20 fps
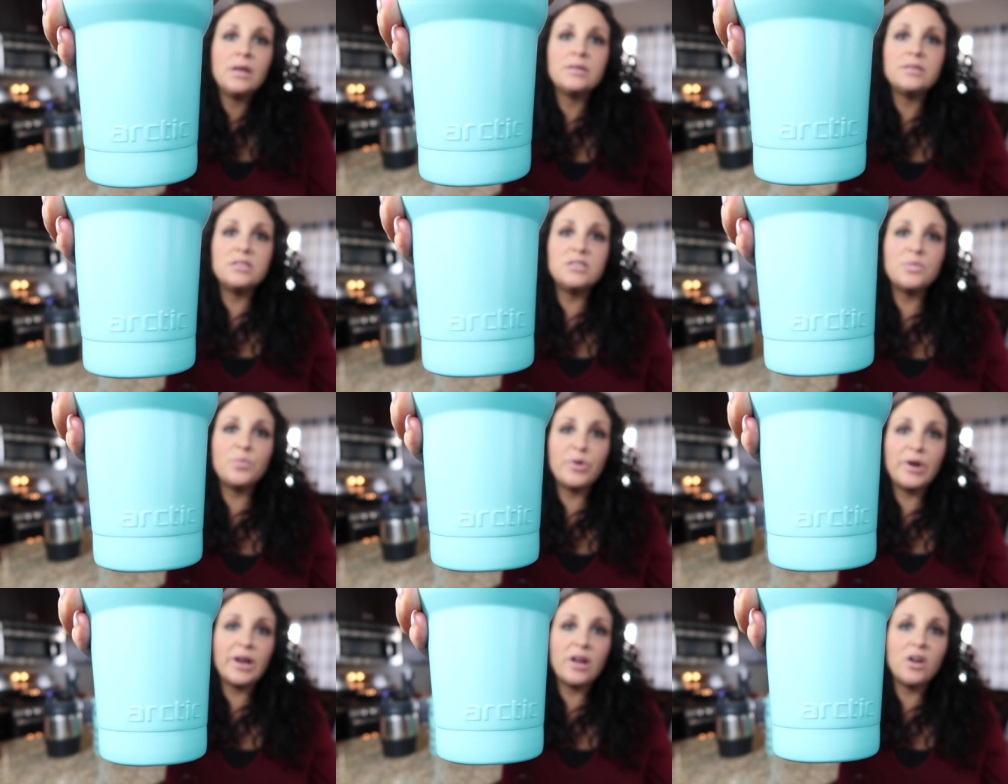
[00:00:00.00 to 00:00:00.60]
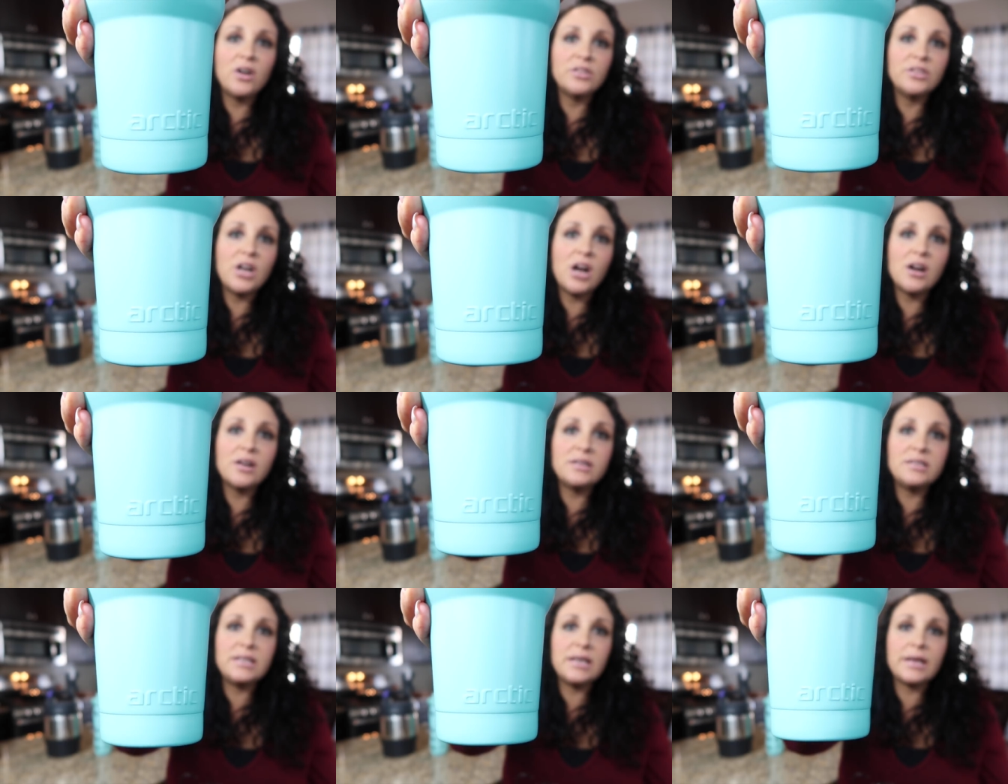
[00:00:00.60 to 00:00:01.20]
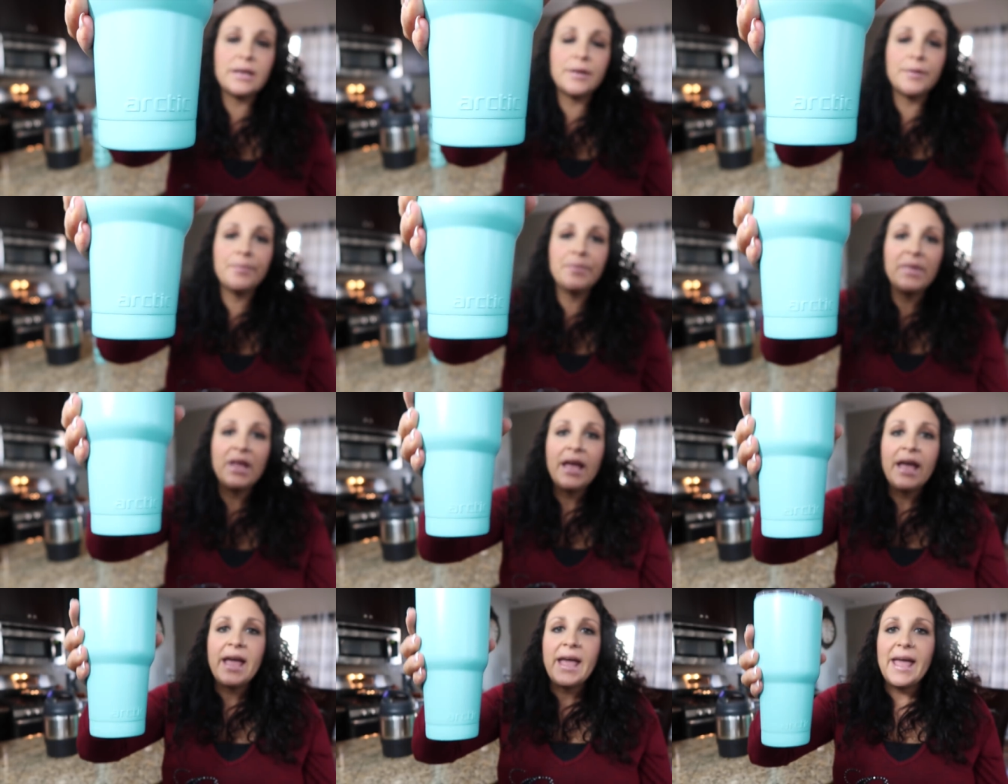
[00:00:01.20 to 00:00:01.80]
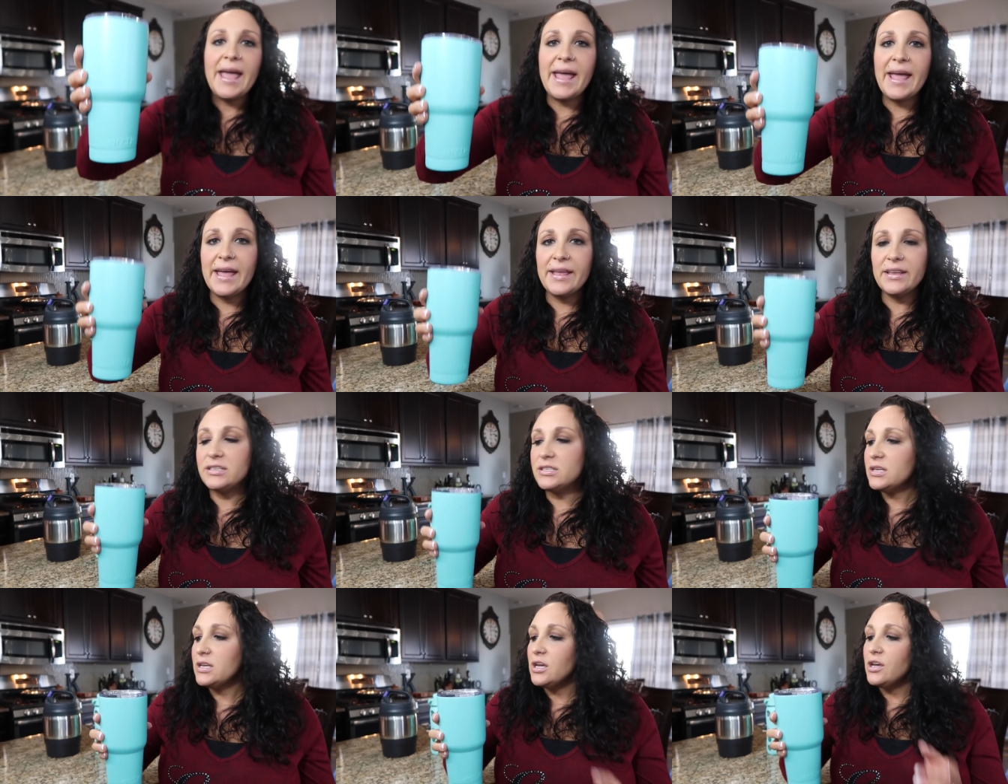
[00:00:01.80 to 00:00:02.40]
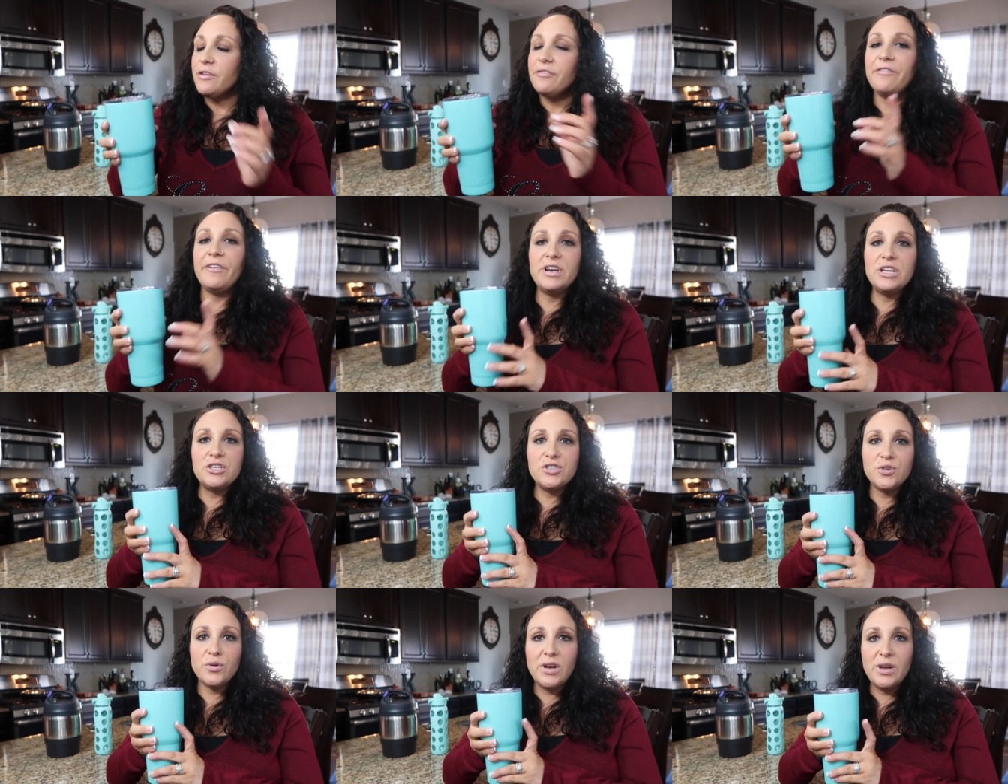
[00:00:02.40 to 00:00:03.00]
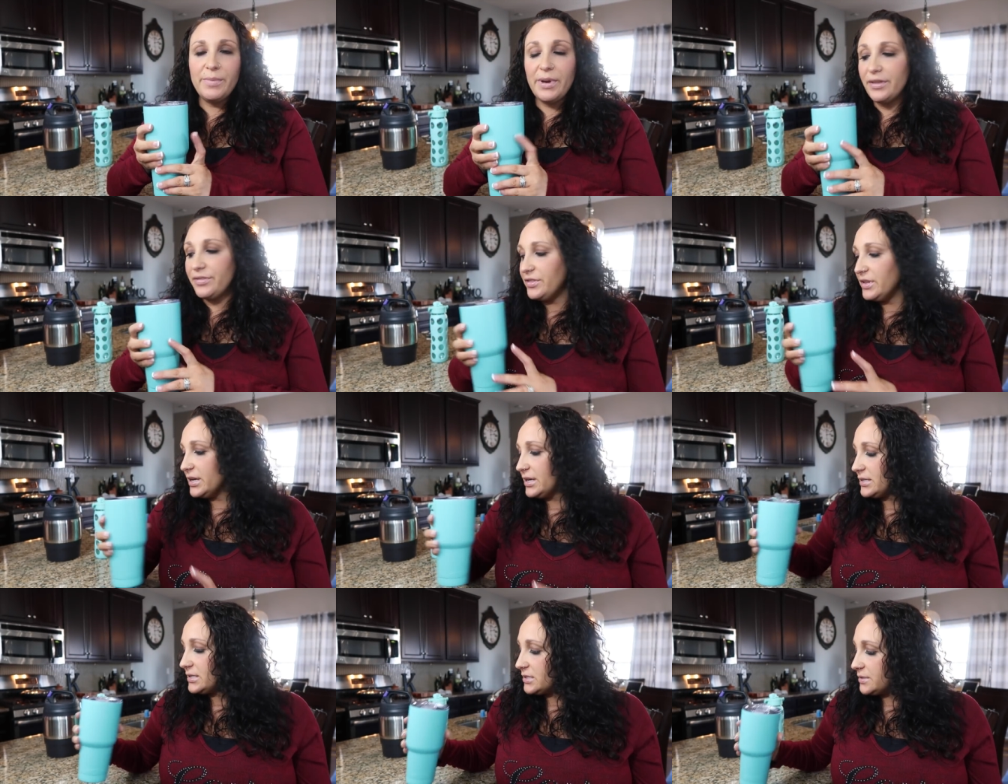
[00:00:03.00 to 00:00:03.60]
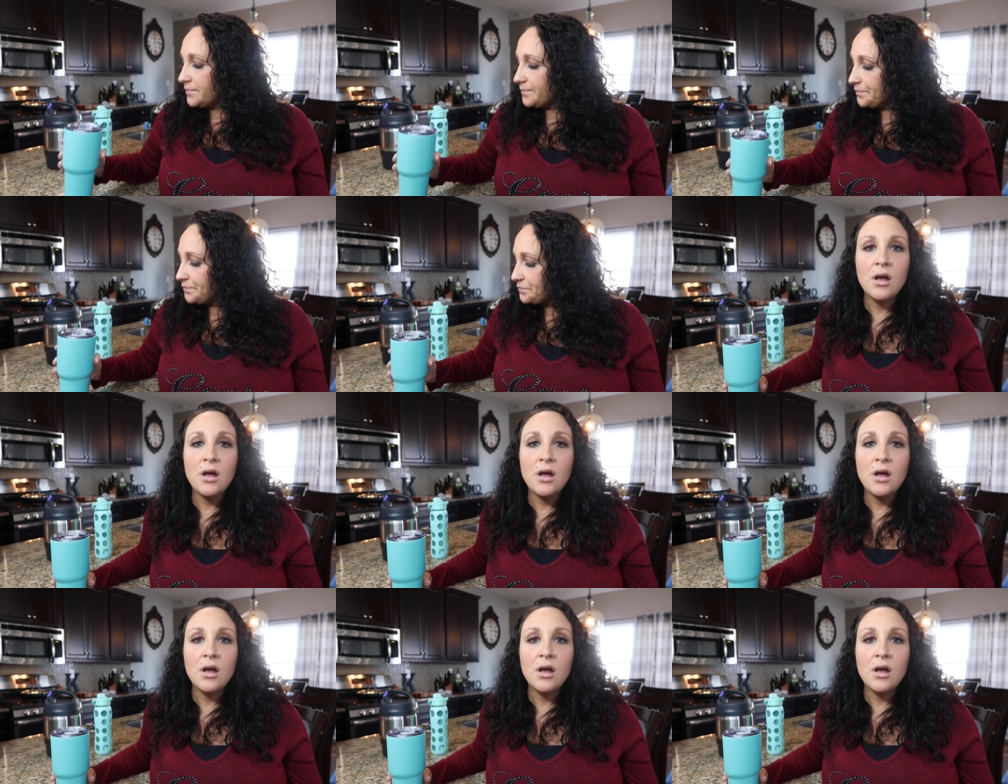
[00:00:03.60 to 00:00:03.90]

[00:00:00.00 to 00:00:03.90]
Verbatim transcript: This is a brand called Arctic. And funny story about this,